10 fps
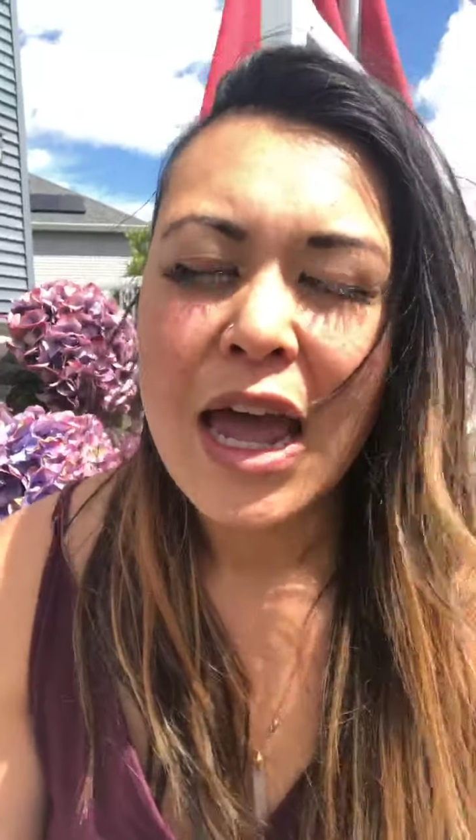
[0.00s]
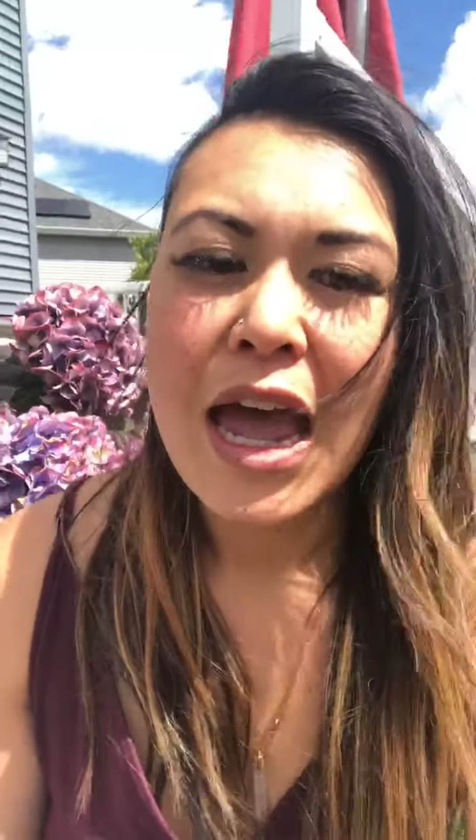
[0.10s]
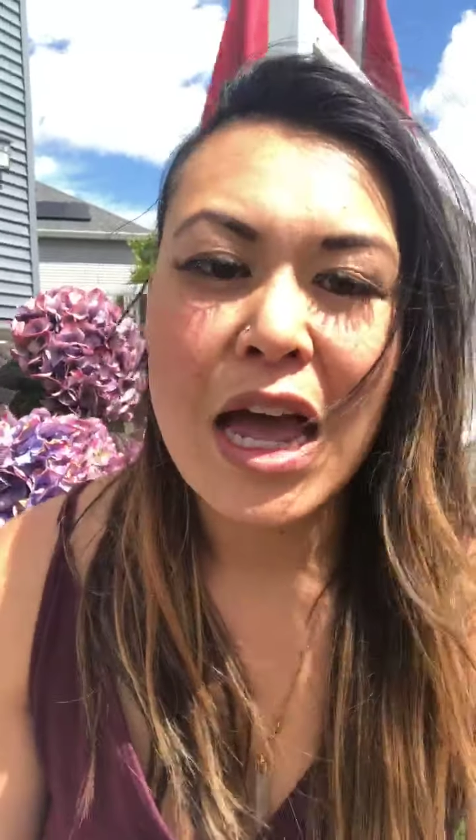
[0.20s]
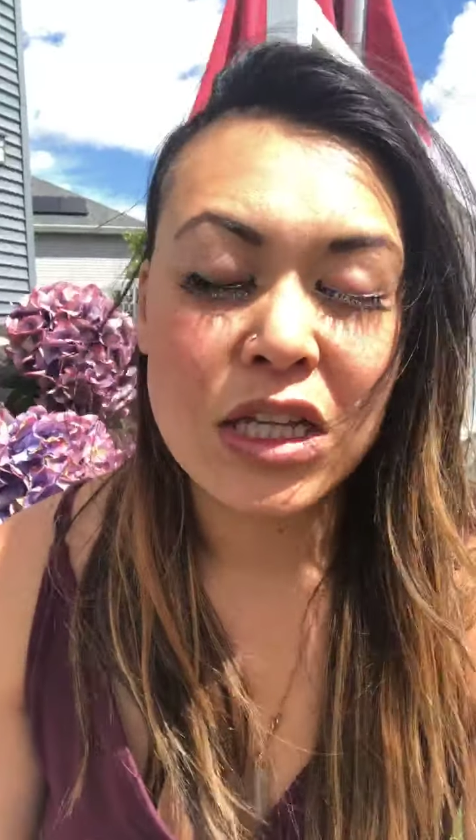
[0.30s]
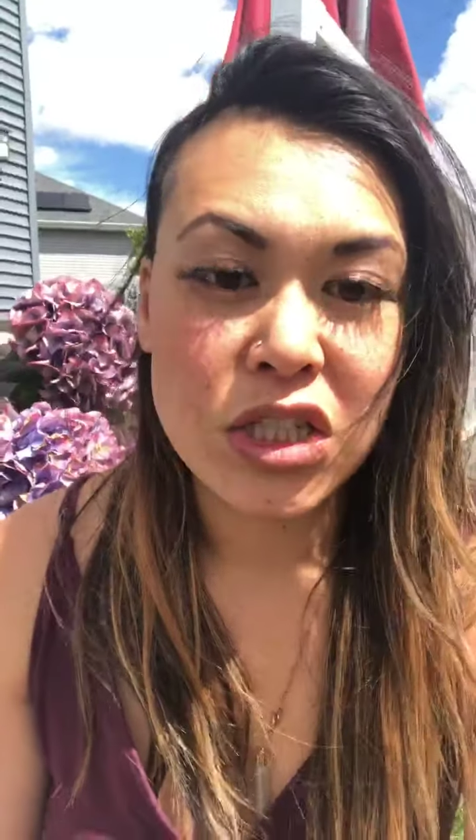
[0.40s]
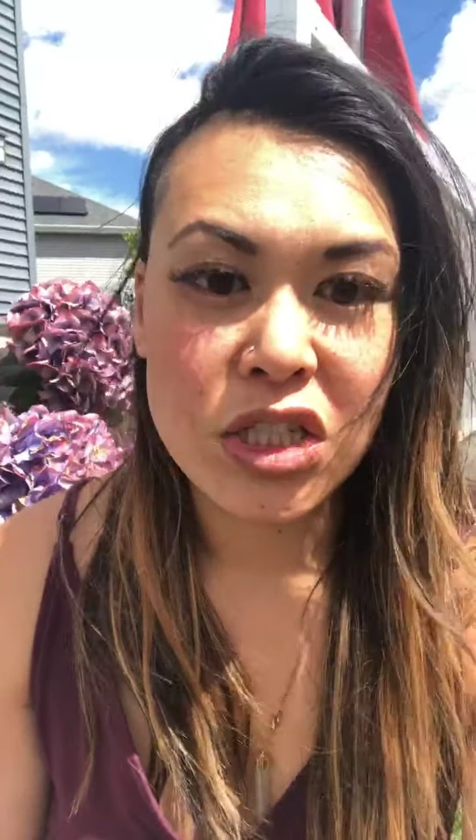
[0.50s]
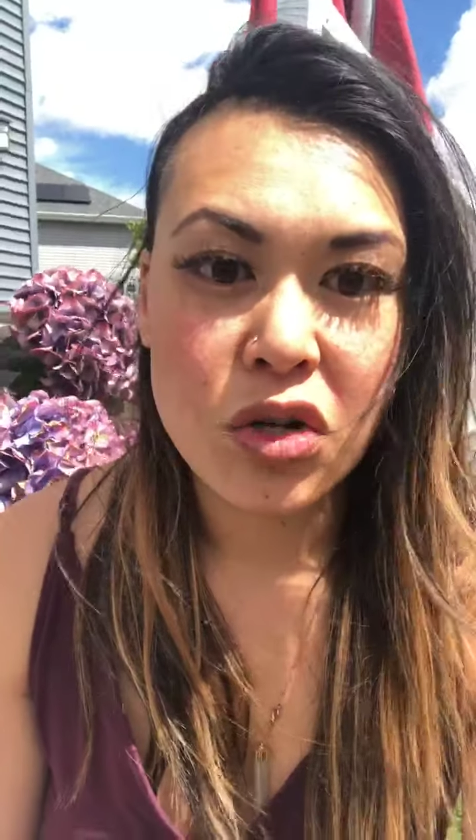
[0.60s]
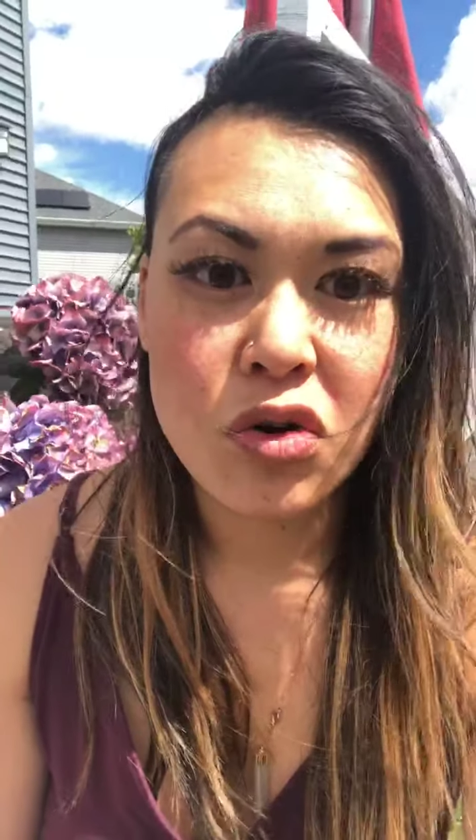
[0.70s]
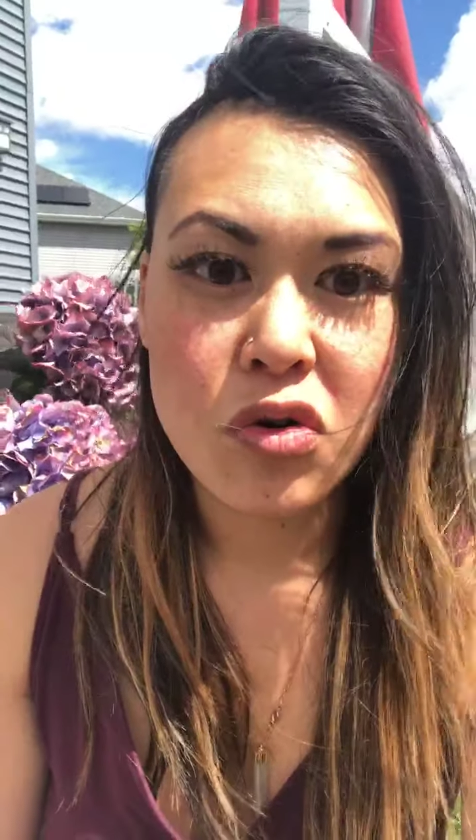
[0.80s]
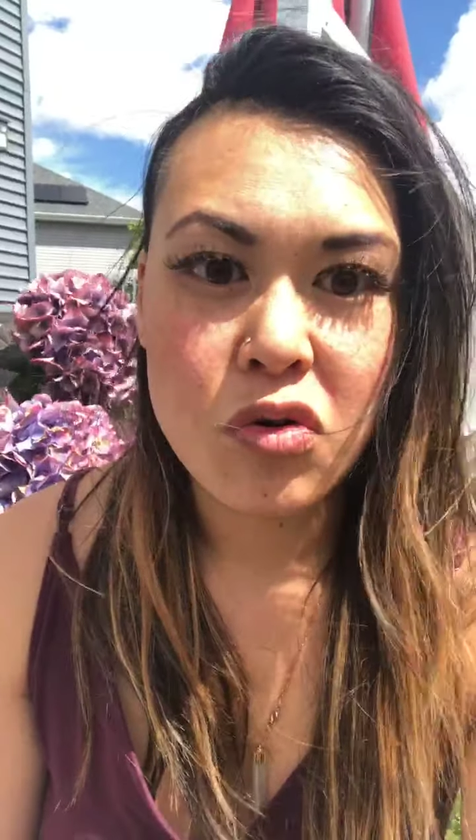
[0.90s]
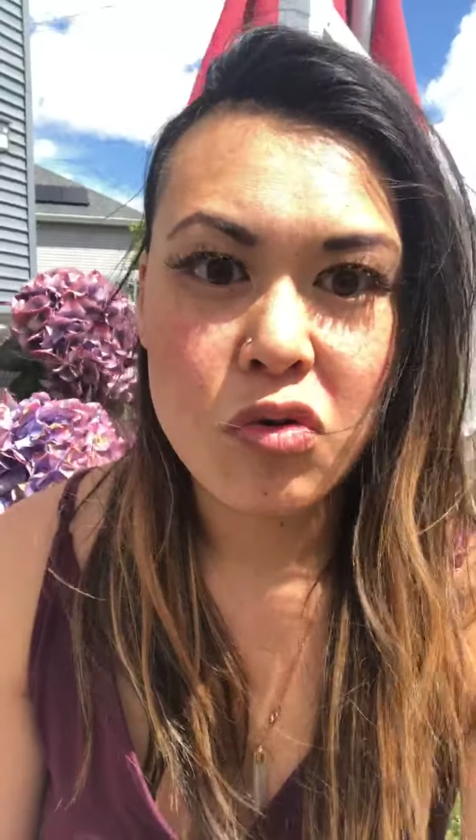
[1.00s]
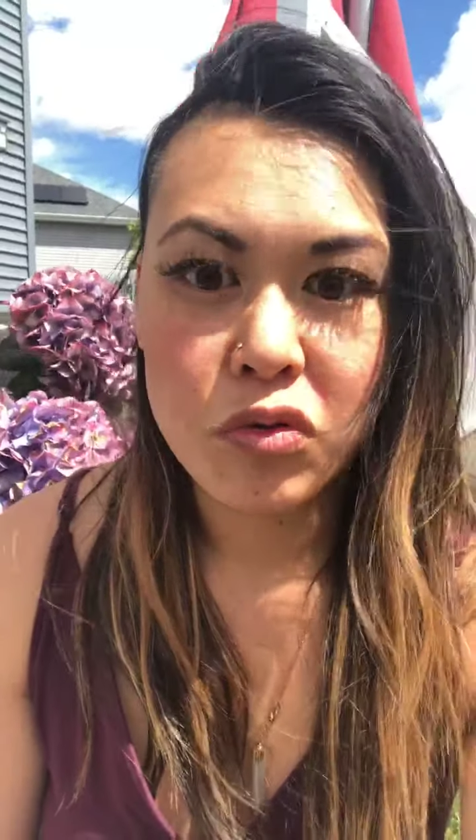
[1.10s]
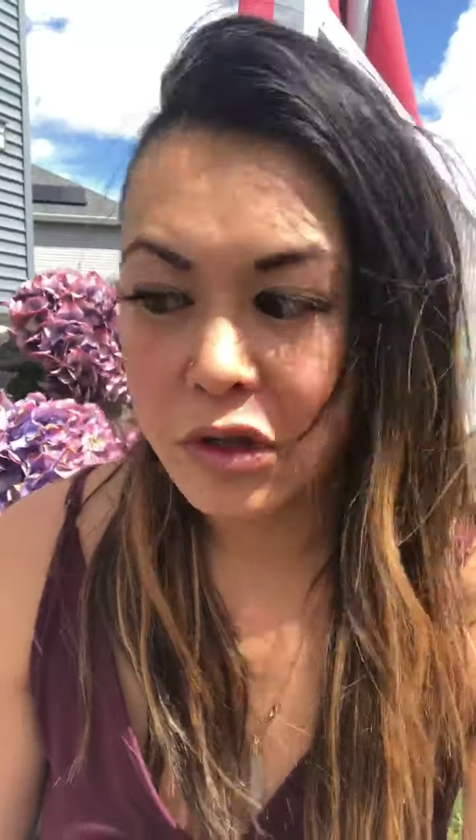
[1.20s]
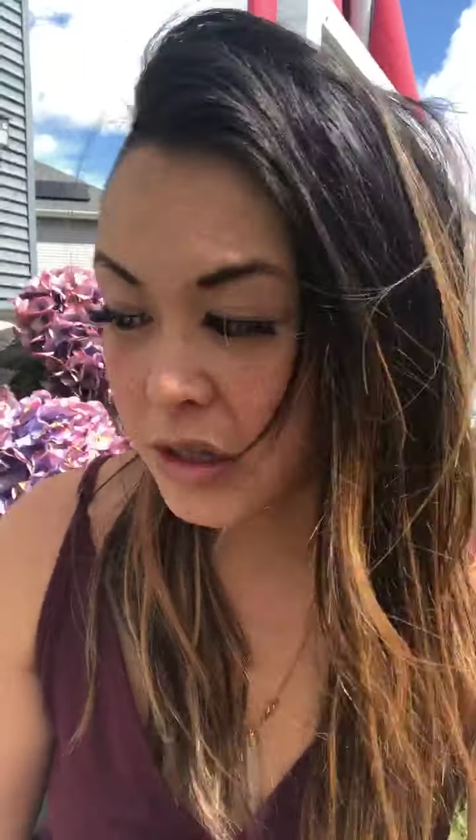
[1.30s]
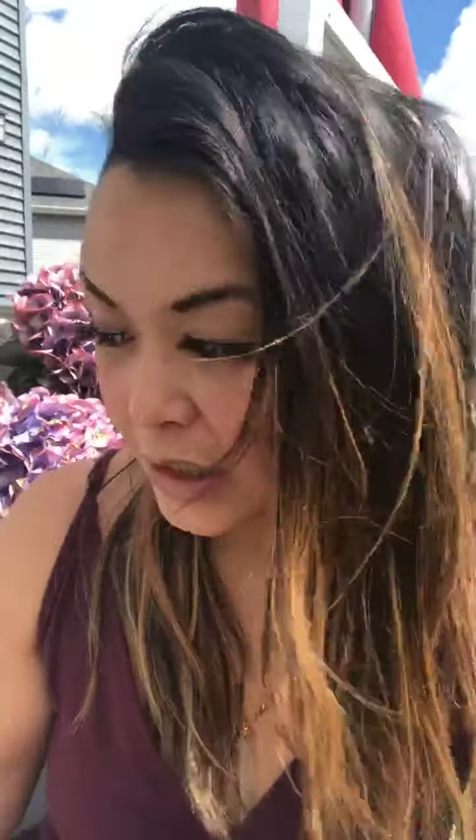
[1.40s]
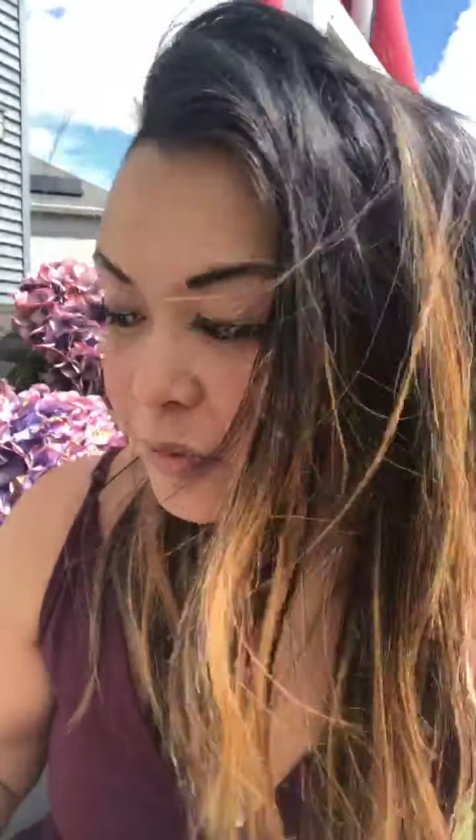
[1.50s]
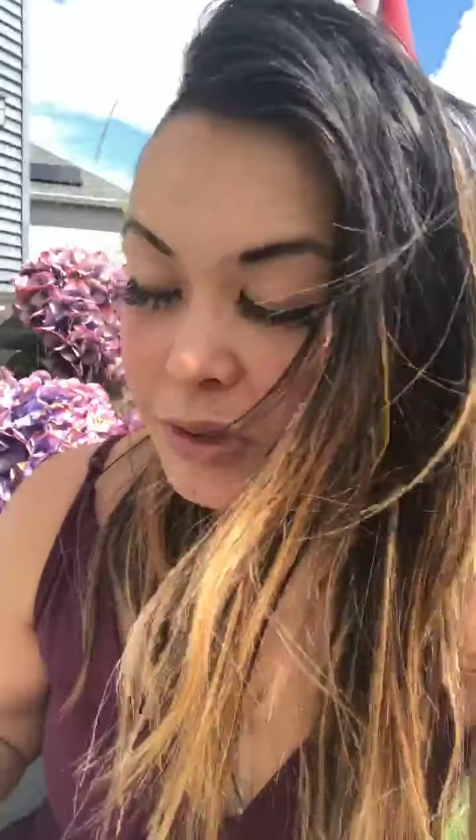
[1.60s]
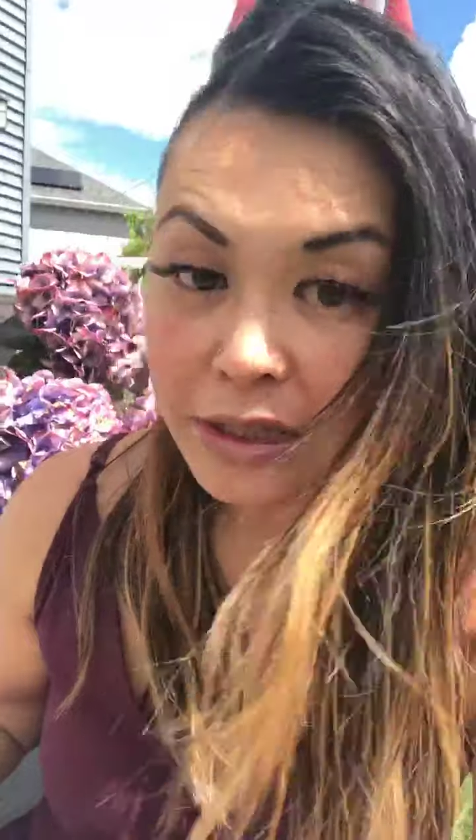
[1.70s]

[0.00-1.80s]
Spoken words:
And so this was